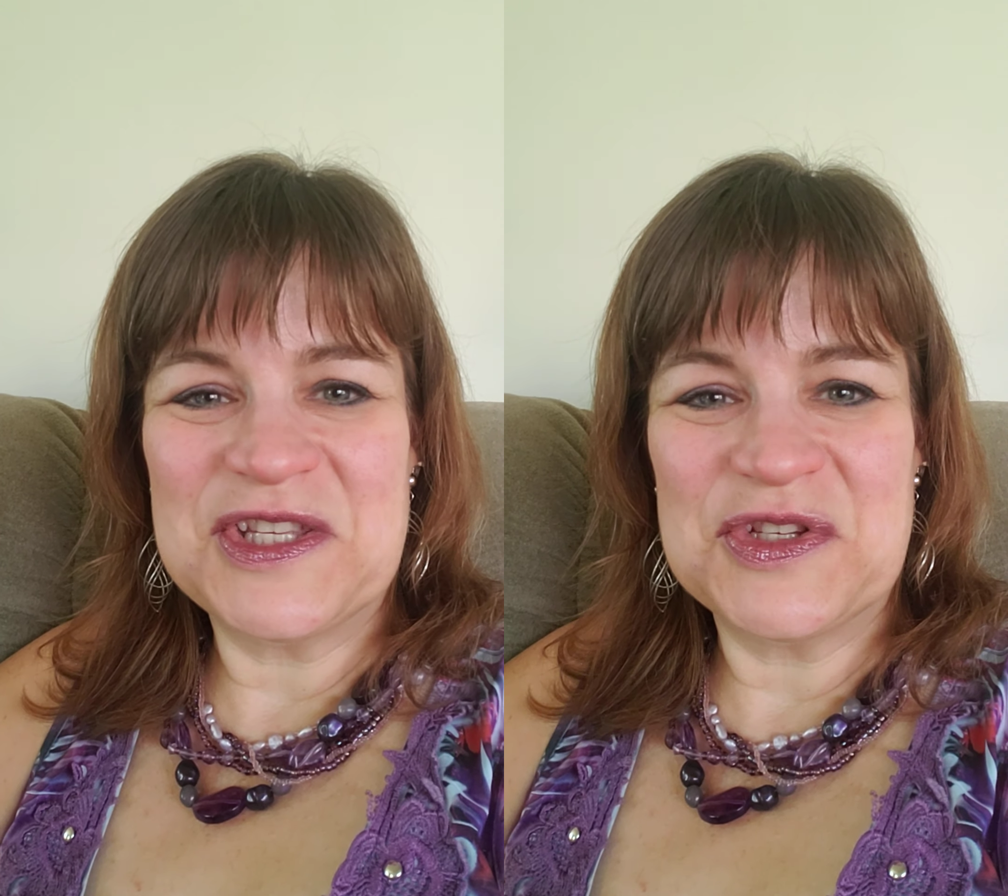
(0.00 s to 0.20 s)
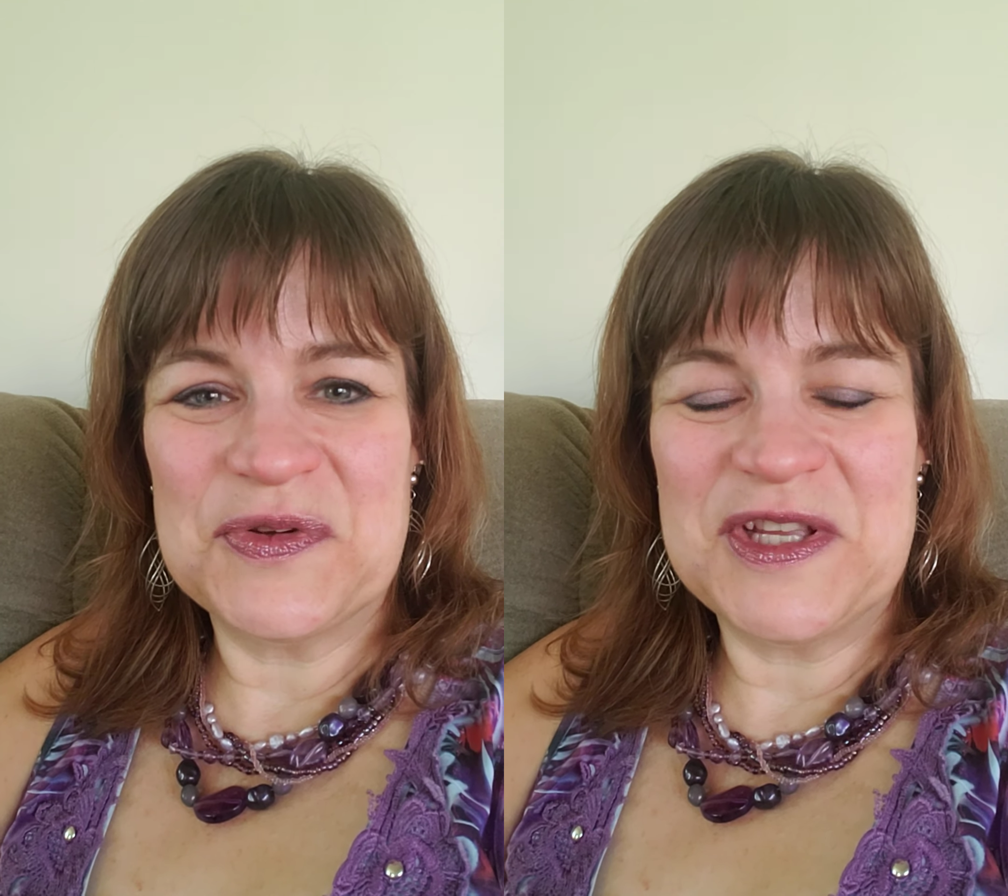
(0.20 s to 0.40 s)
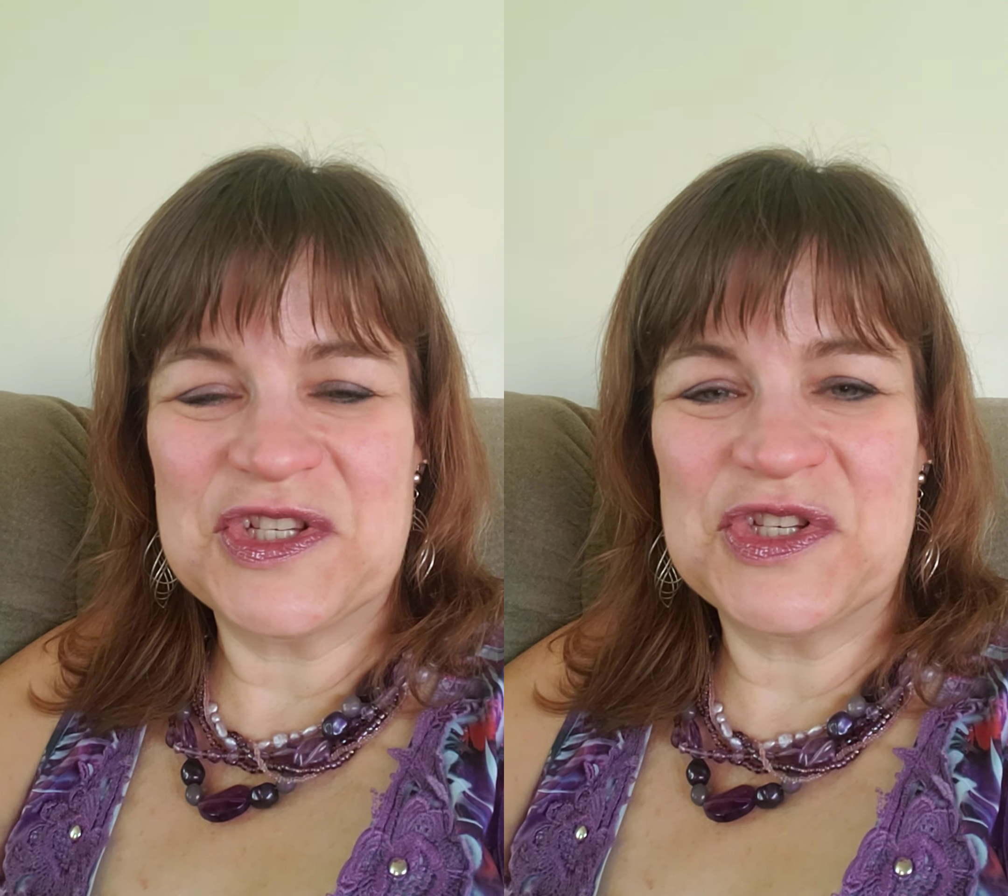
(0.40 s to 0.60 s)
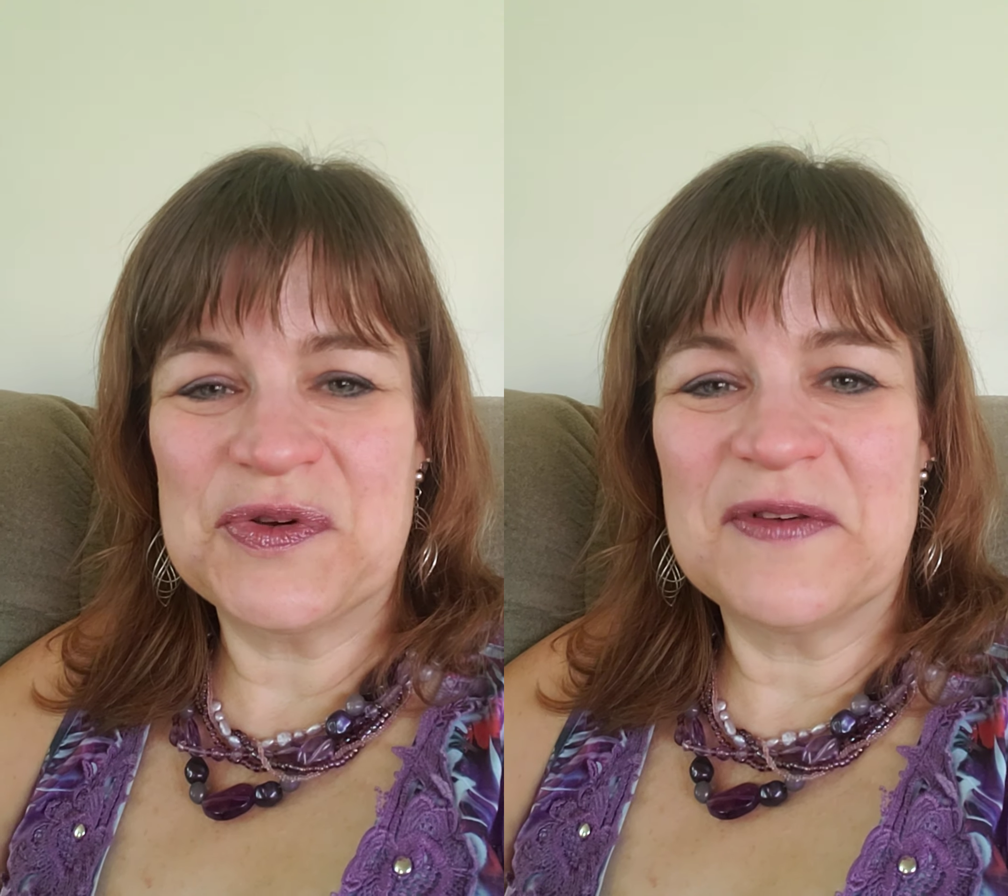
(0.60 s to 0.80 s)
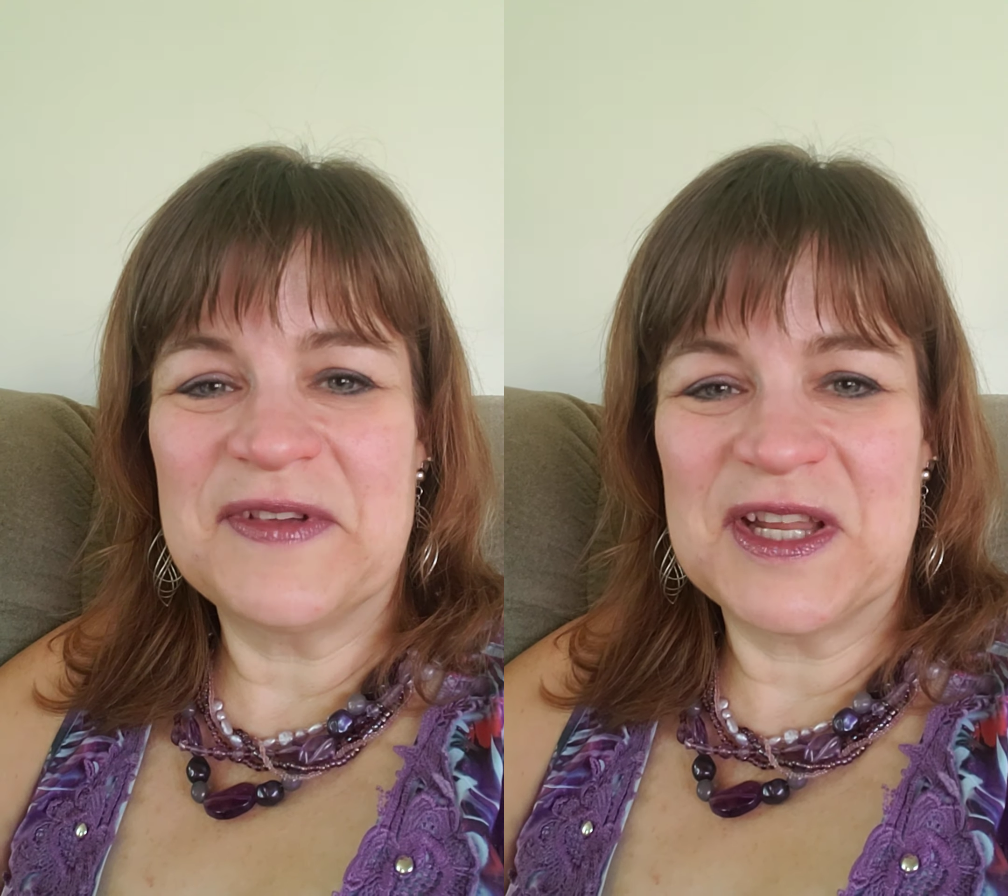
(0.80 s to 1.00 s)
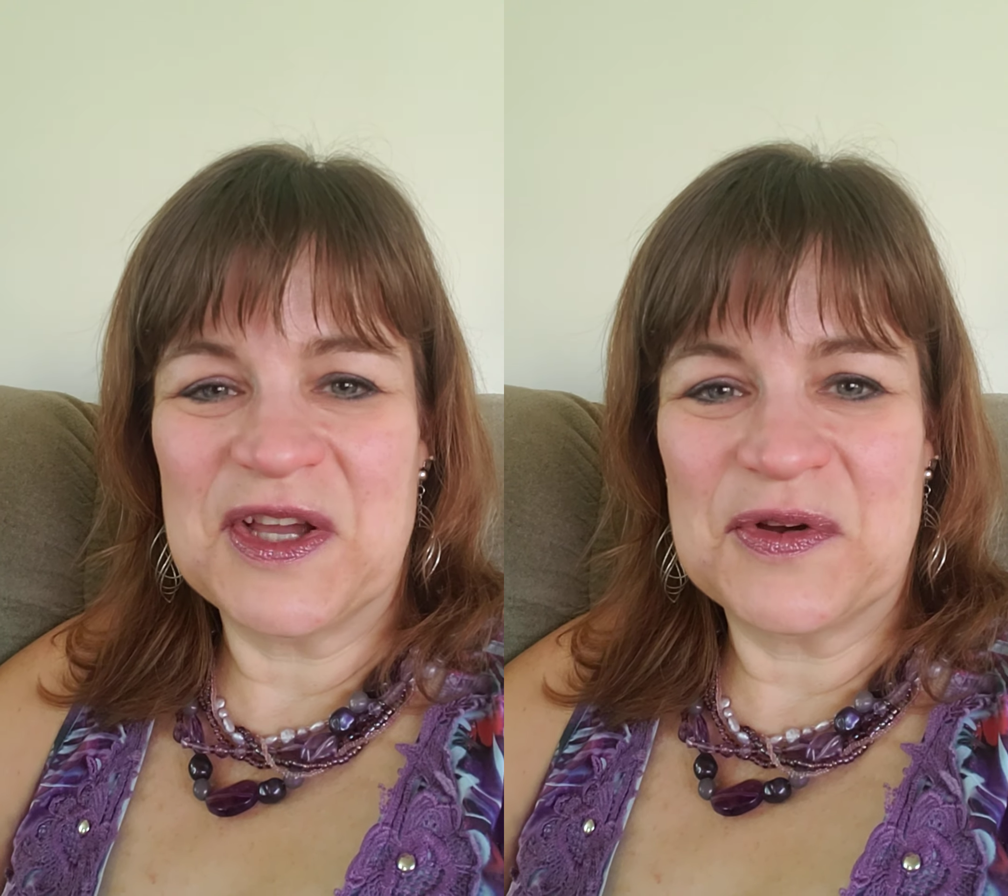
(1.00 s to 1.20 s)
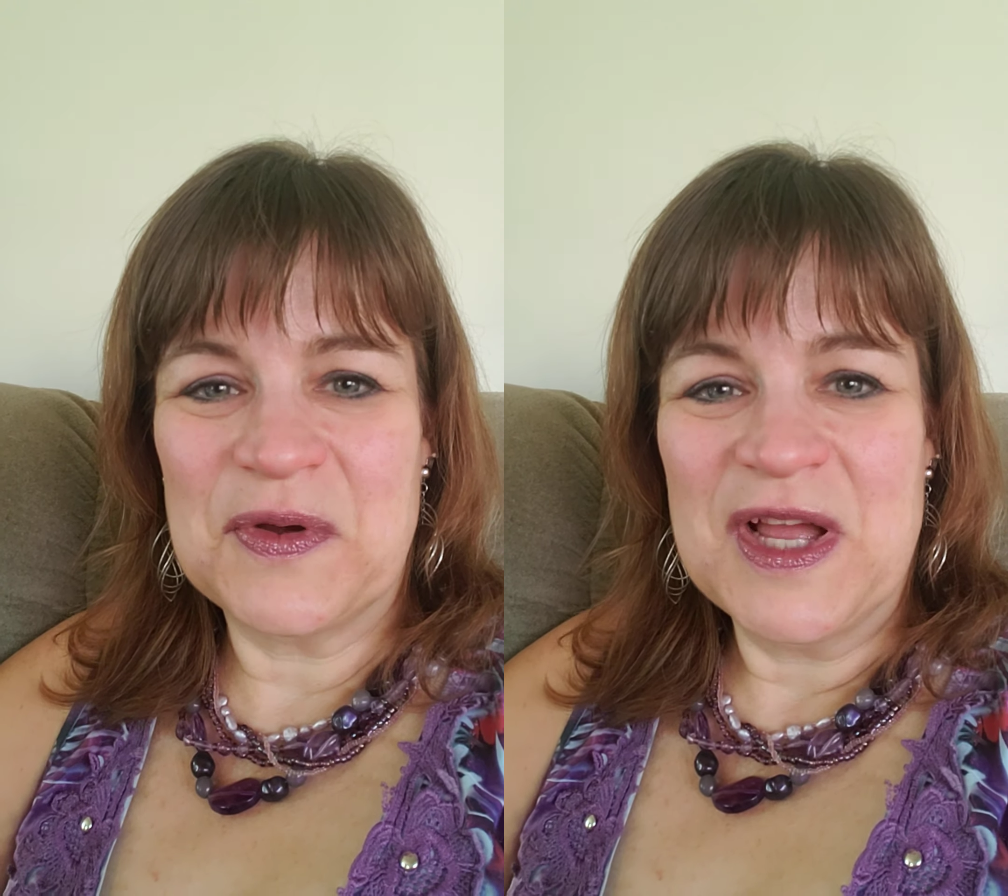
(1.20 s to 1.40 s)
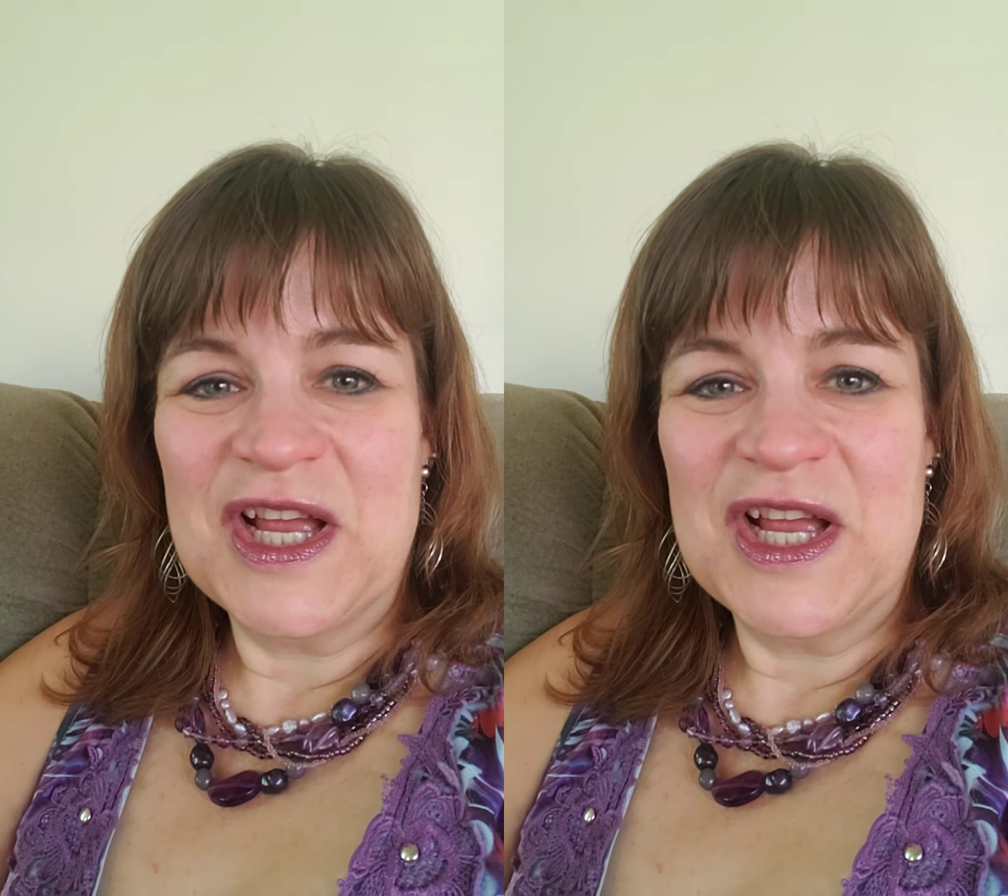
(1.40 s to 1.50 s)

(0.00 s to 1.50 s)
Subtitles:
to each do a video